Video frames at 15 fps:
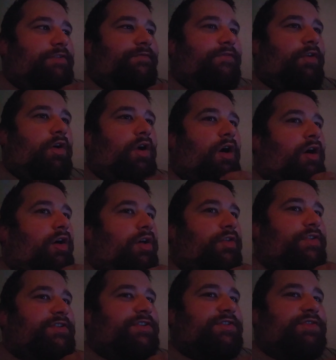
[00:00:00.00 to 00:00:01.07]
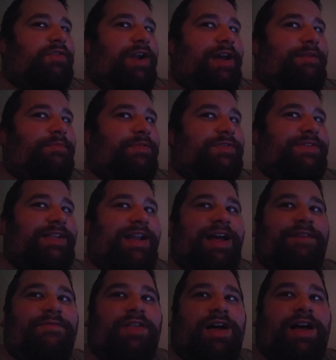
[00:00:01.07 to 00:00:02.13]
For all the subscribers that
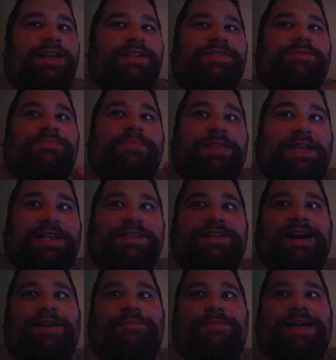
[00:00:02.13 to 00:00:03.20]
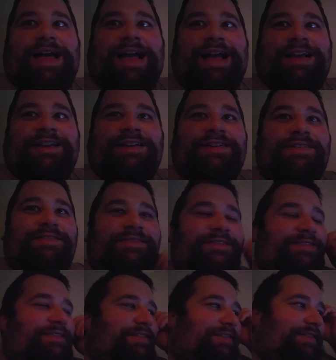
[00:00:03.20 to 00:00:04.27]
I've lost, please come back.
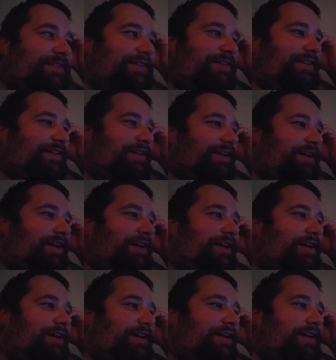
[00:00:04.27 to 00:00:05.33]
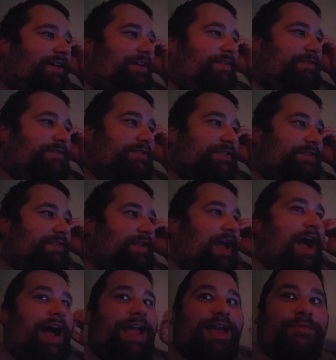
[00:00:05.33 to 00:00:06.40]
I
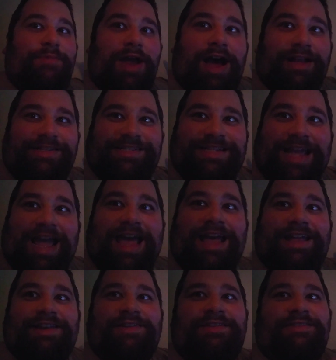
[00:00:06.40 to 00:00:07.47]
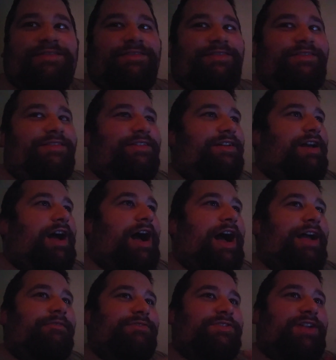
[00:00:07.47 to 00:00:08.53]
am not dead.
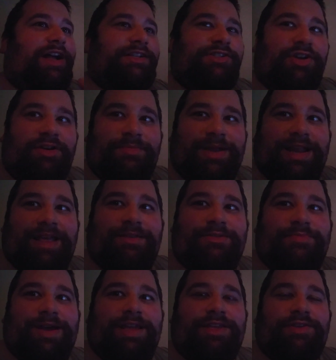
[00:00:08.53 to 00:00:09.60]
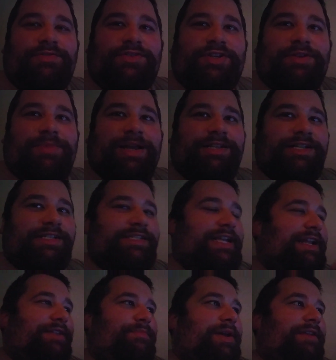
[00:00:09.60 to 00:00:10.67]
I was not terminated by YouTube. I just
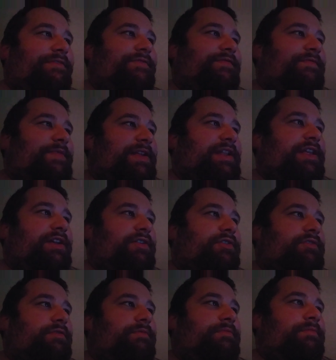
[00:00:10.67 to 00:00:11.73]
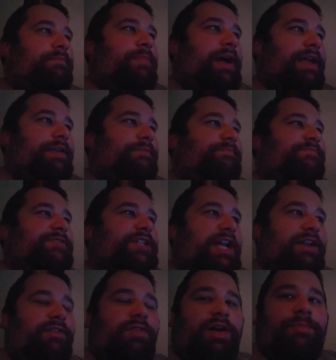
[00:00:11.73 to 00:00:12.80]
said in my video my
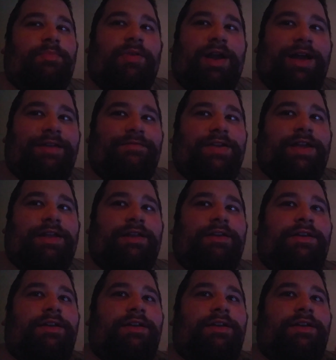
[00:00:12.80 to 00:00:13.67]
channel on private